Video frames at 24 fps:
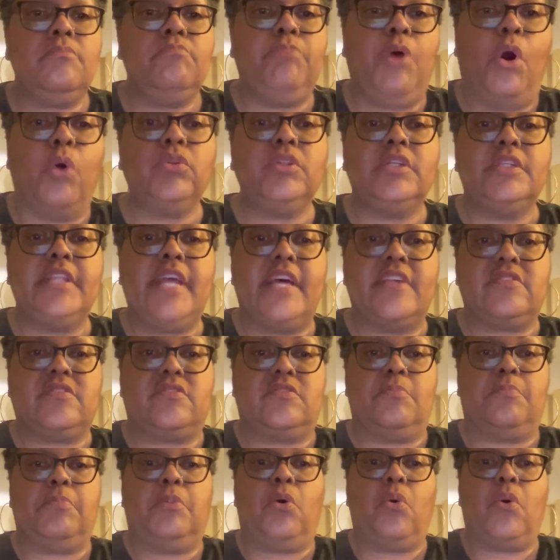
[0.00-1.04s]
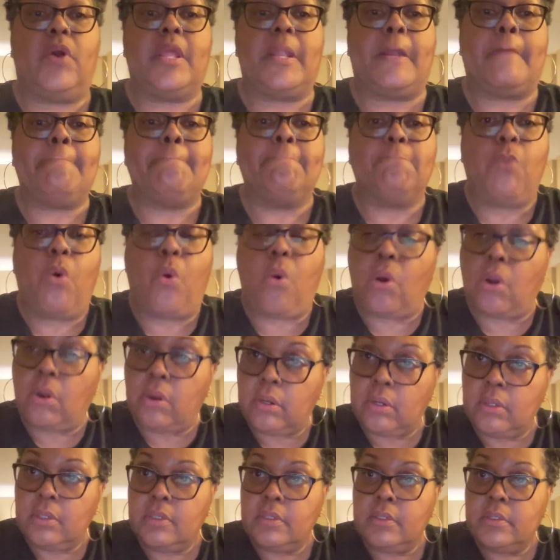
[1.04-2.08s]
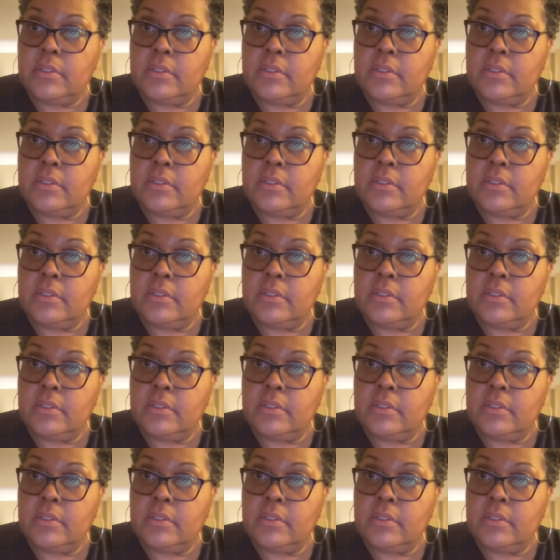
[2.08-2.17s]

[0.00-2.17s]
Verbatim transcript: Poland has deployed more